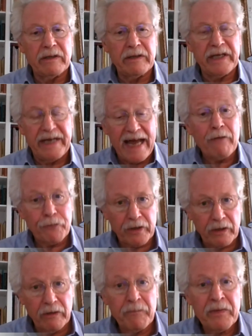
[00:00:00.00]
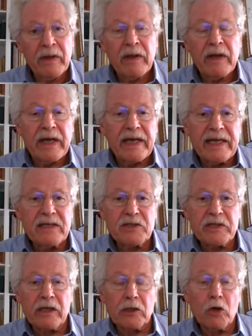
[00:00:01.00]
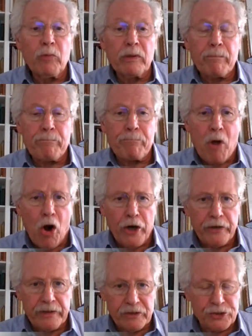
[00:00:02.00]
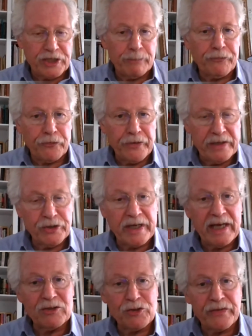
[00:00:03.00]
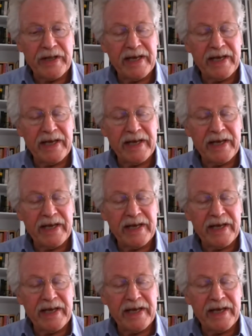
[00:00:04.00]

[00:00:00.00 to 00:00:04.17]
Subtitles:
in Africa is the Global Partnership for Education.